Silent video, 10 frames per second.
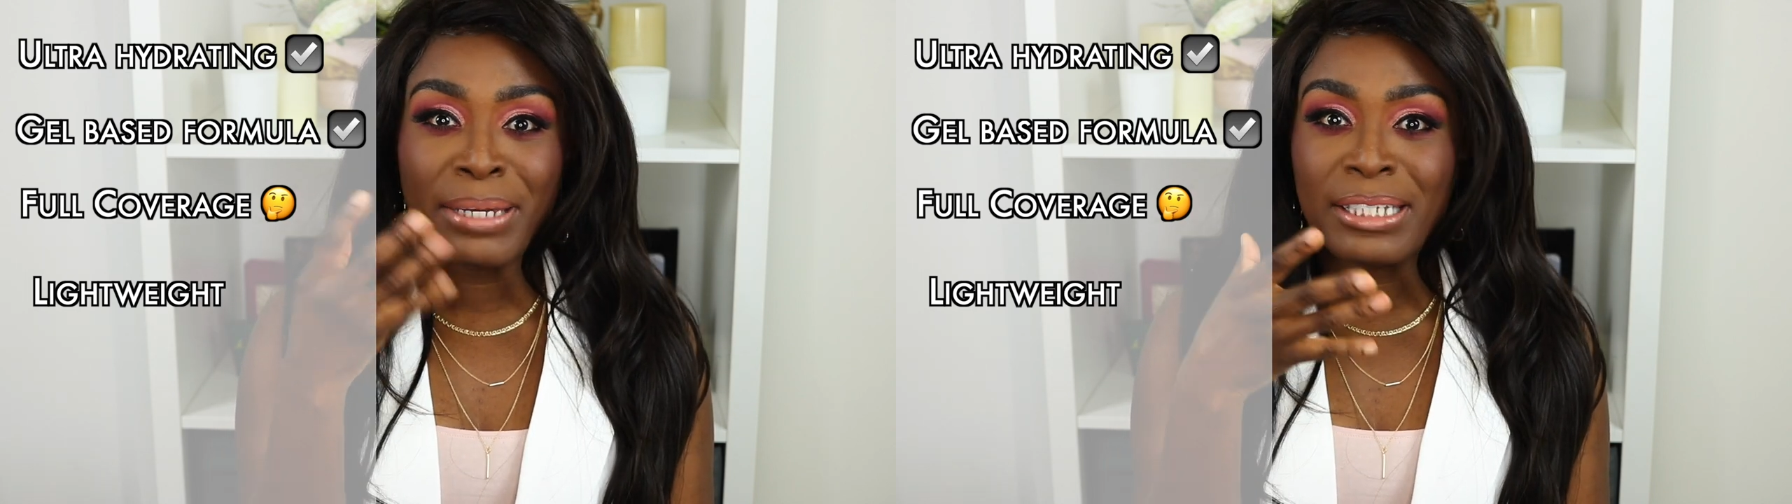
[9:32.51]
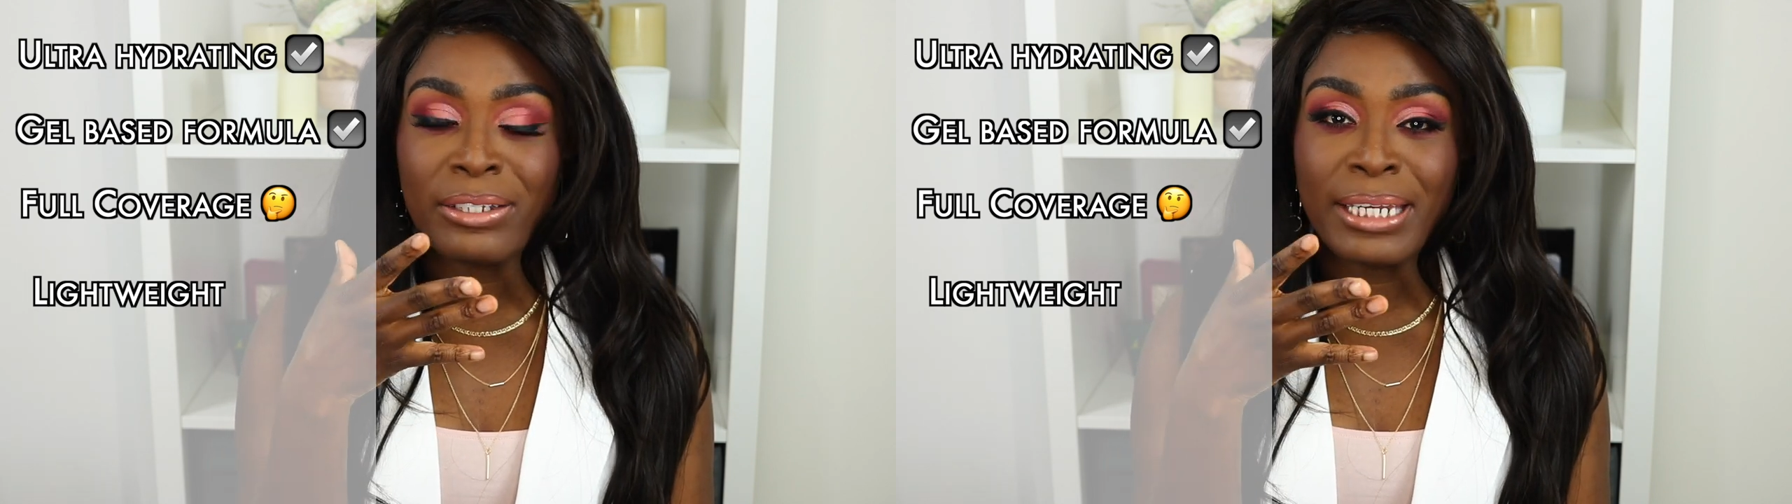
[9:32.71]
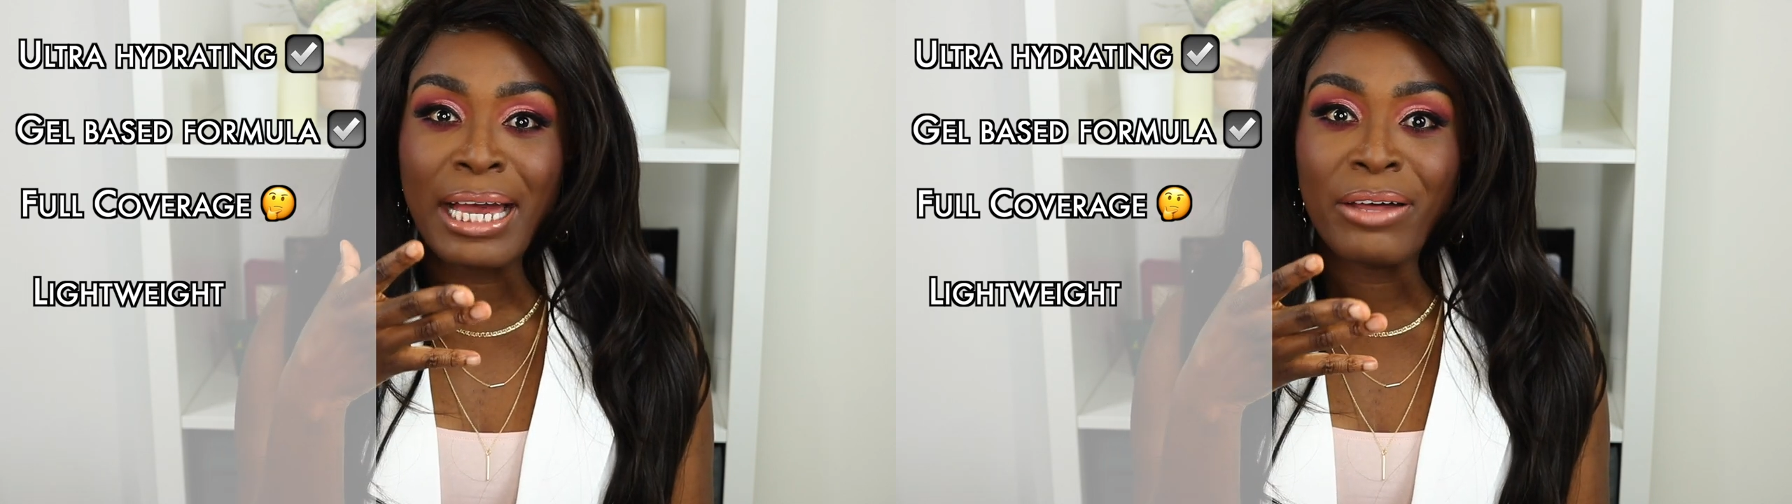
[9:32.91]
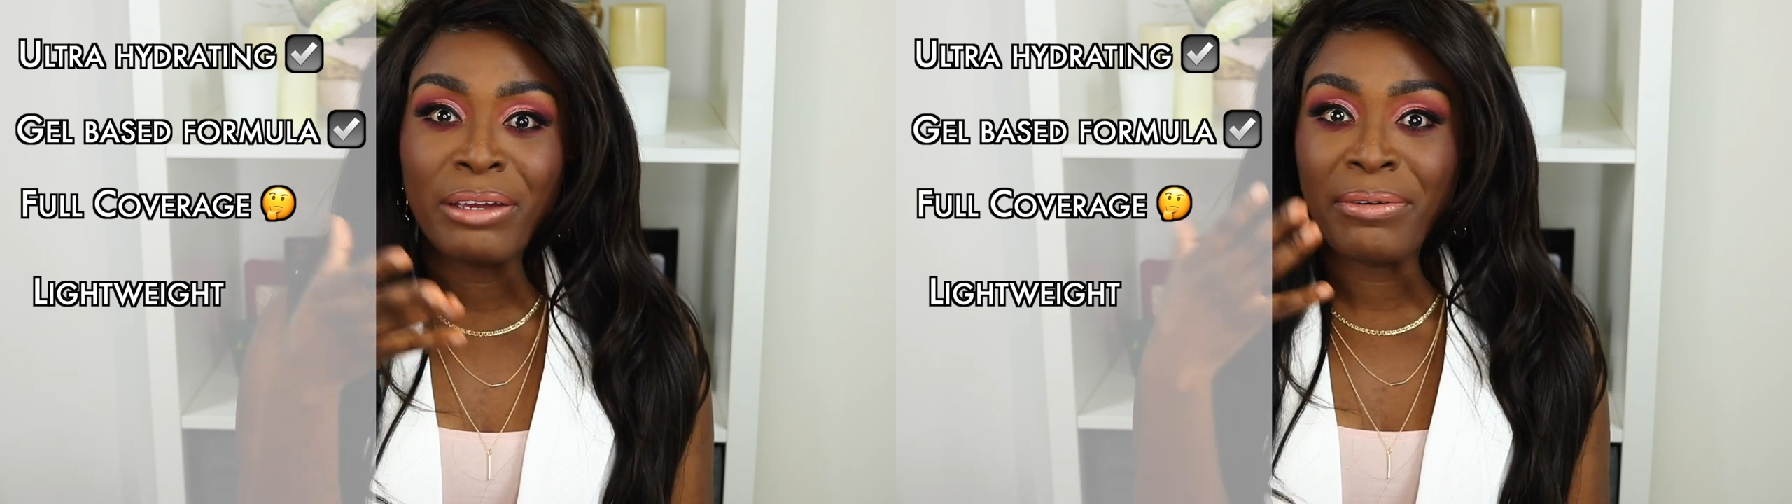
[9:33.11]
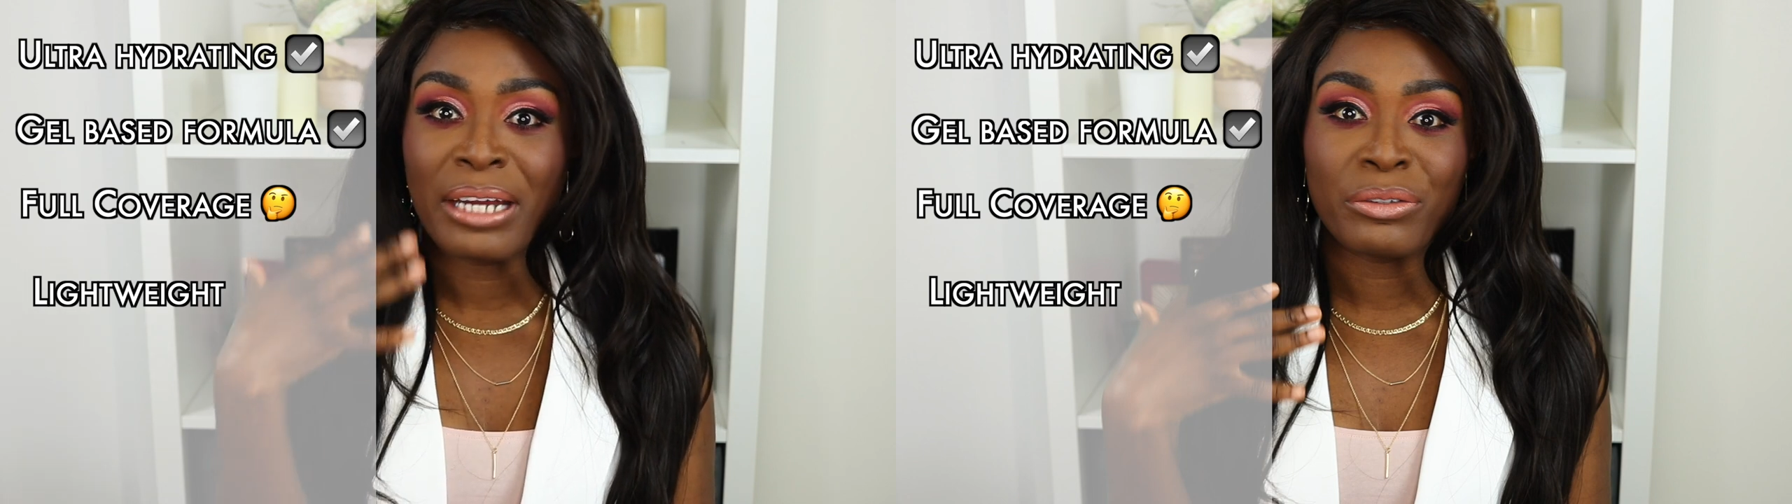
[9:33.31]
based on how
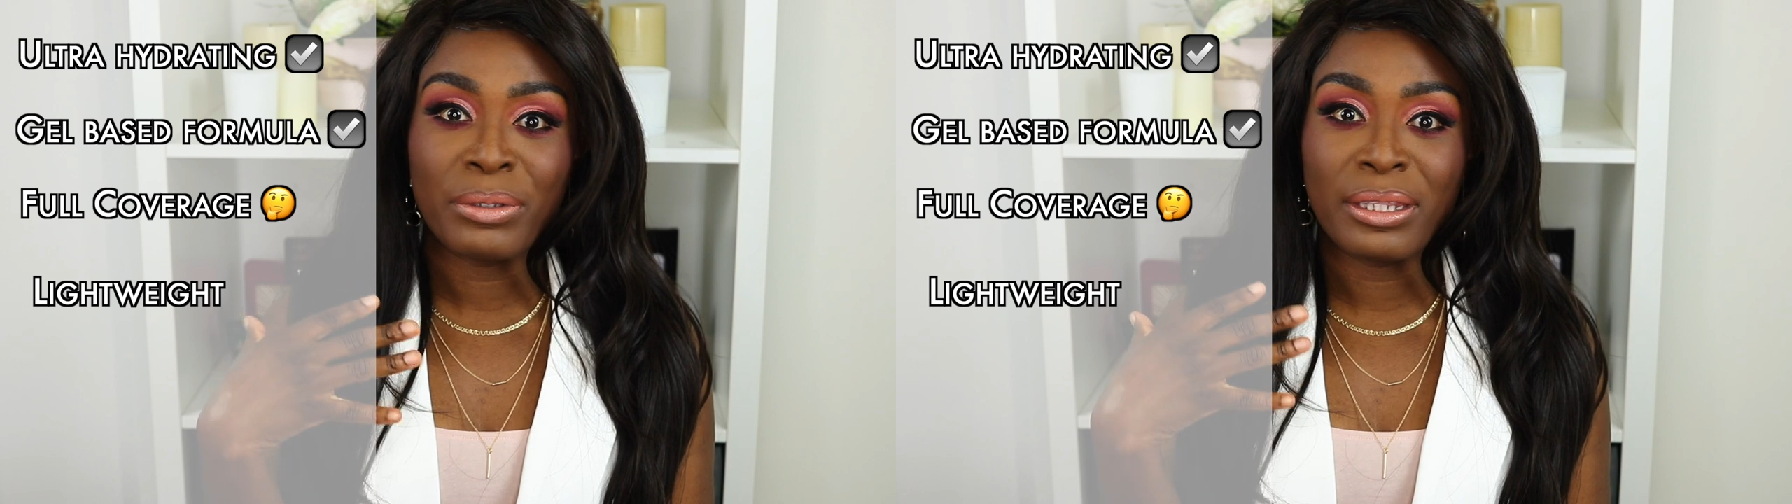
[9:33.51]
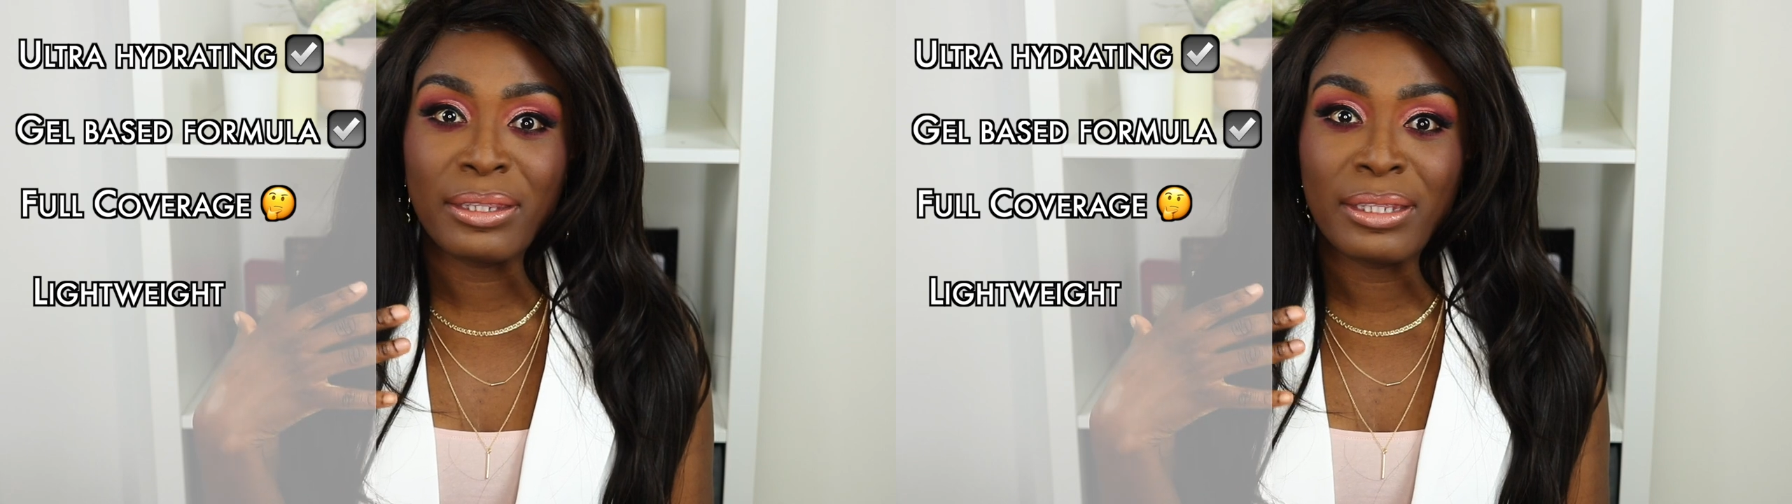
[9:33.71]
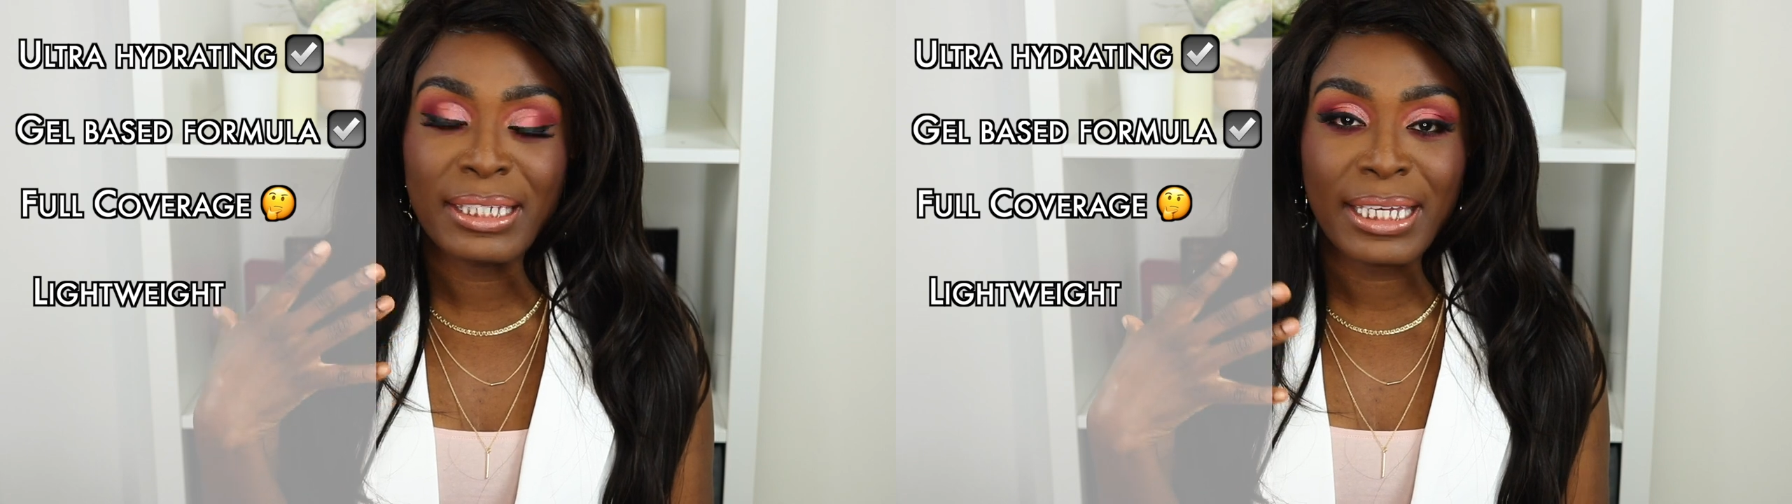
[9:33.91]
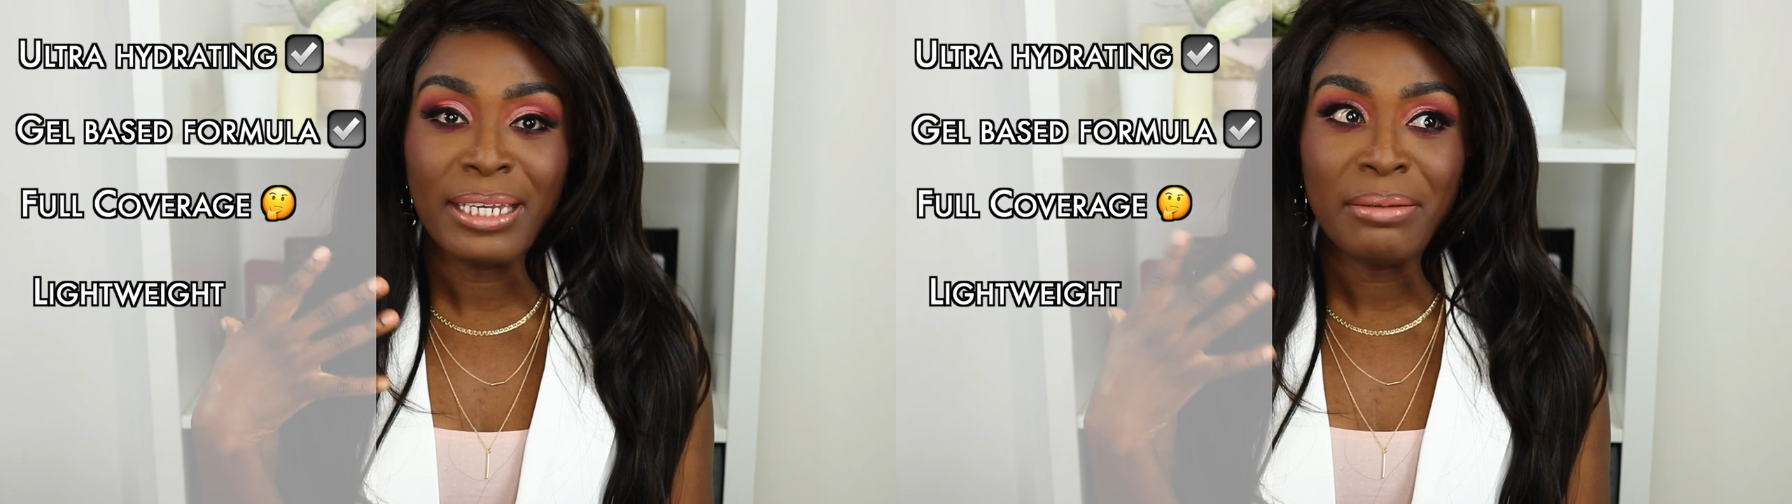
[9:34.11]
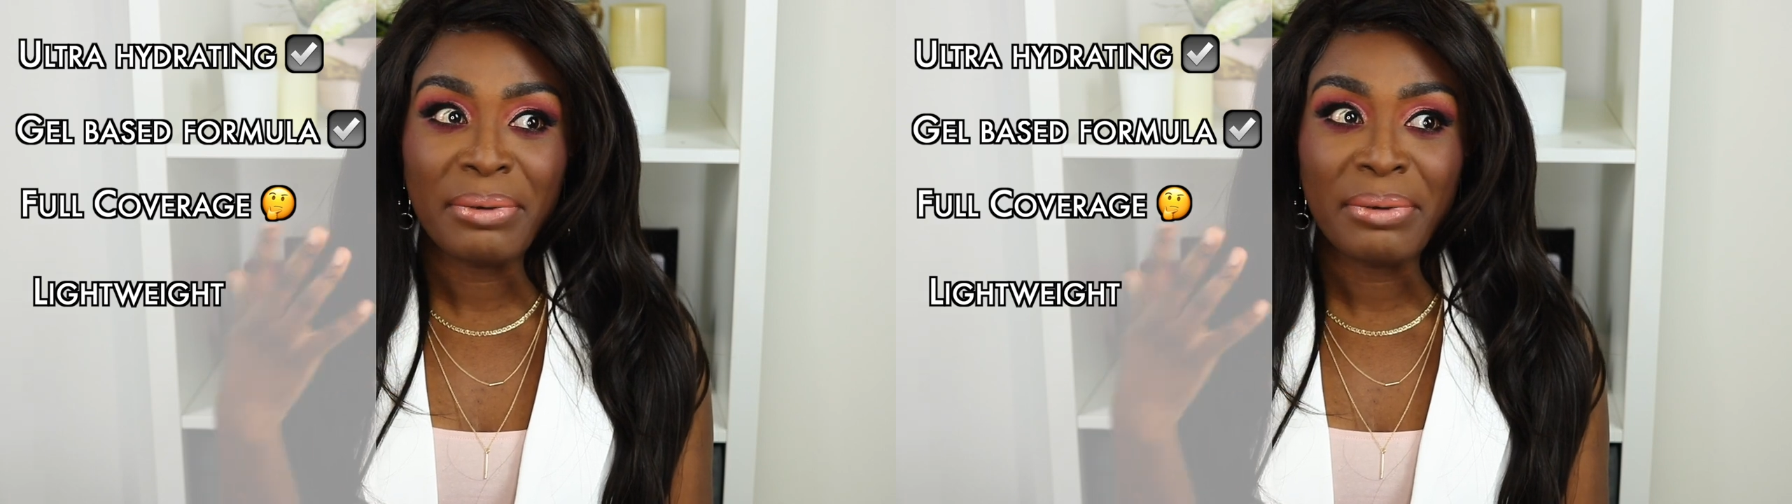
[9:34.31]
they react with the skin.